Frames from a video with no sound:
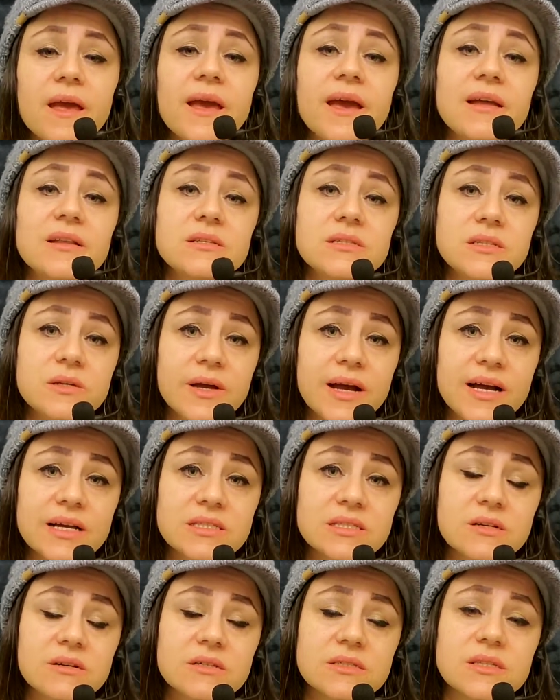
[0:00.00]
and to
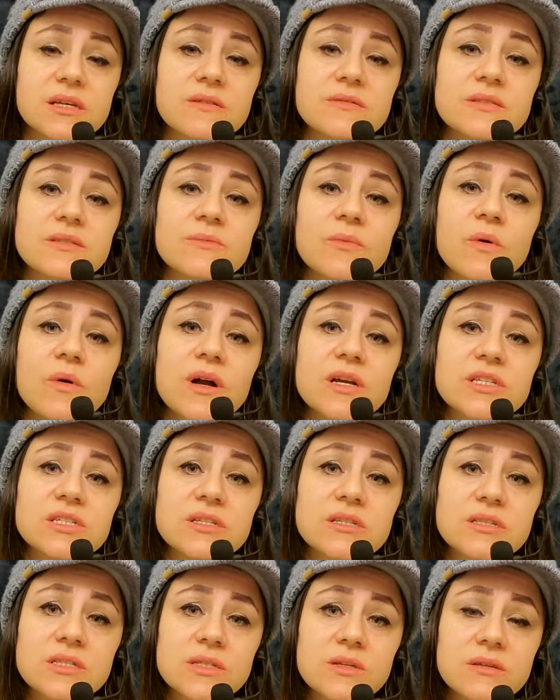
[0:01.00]
ask ourselves some
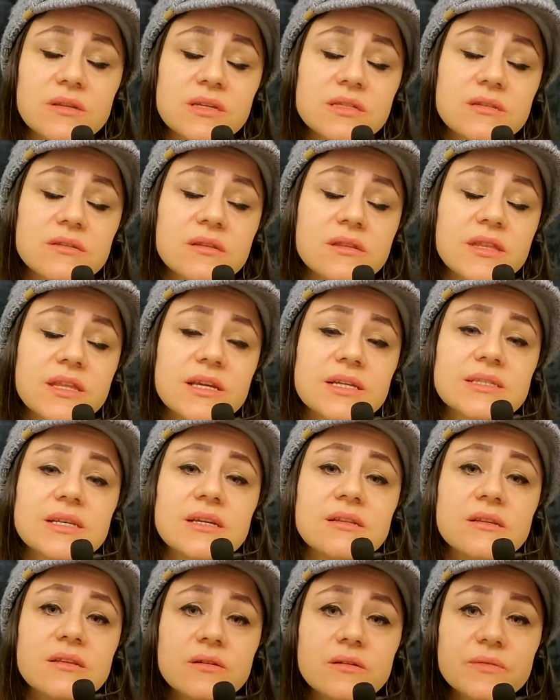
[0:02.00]
questions. So these are the things
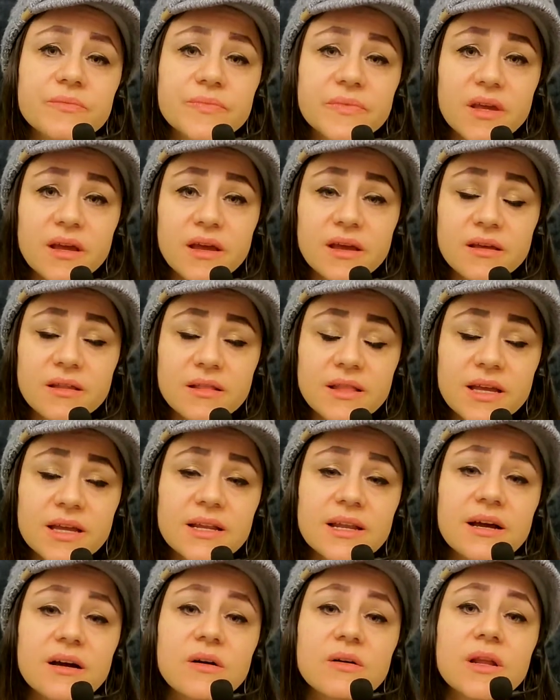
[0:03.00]
I do. I lay
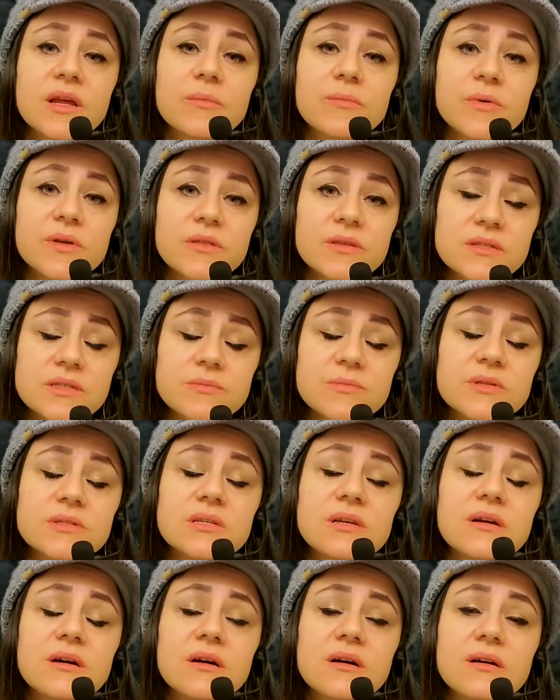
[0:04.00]
down, I put this
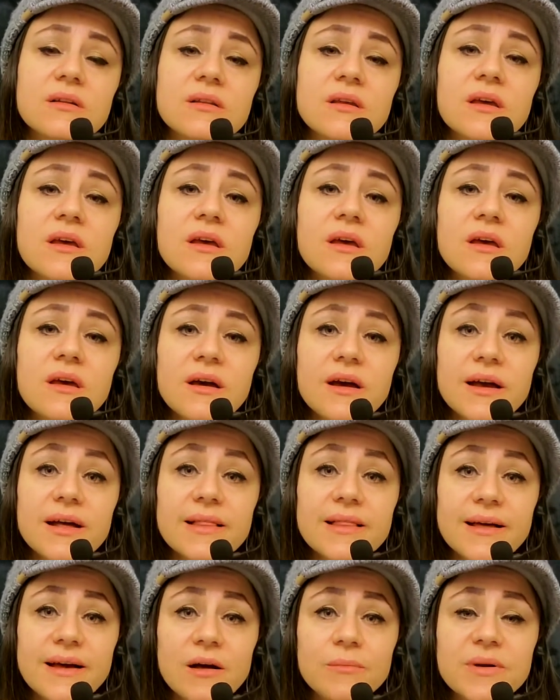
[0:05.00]
music on, I
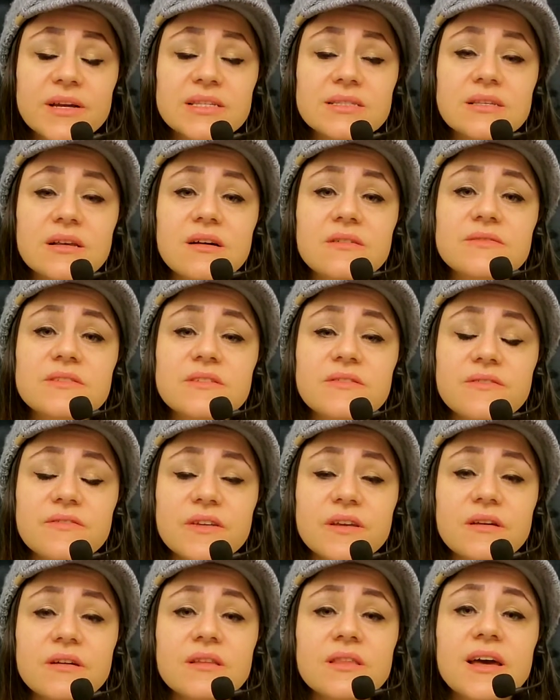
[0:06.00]
allow myself to
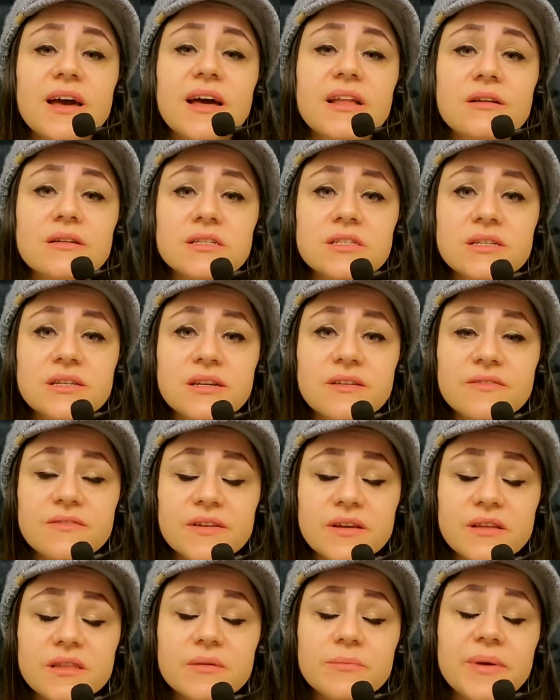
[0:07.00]
feel the energy,
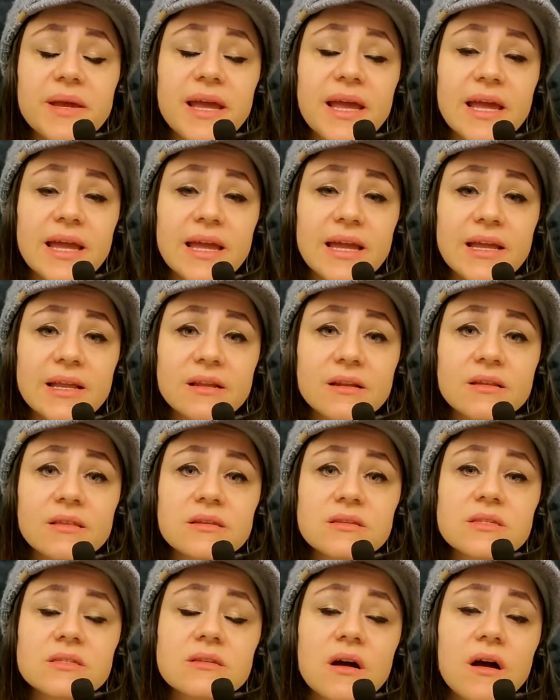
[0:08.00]
feel the pain,
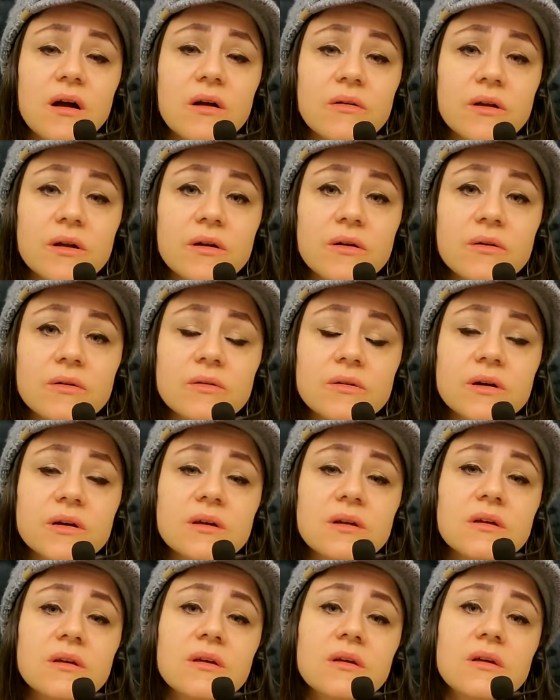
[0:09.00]
the sorrow,
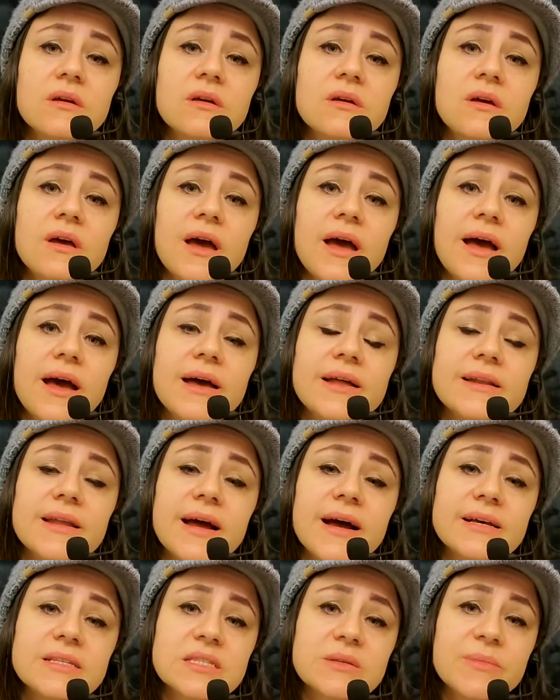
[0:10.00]
and
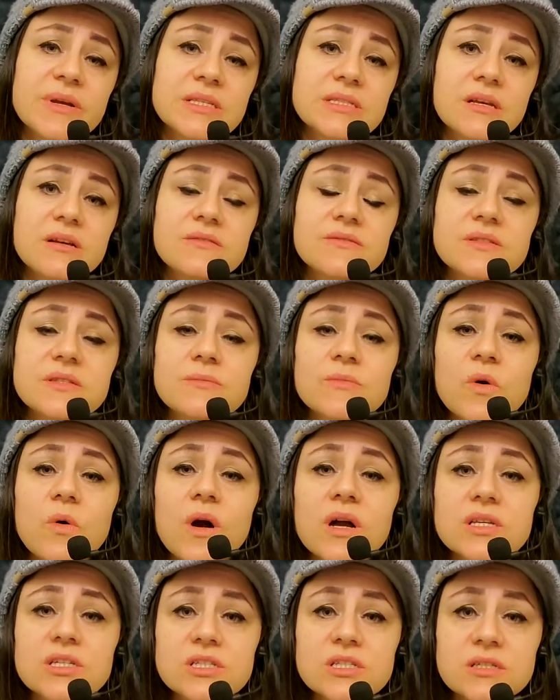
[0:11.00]
ask myself some
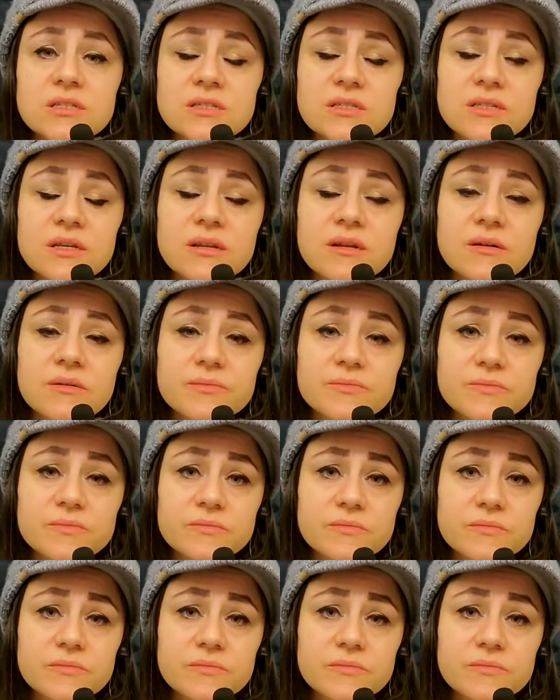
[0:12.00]
questions, you know.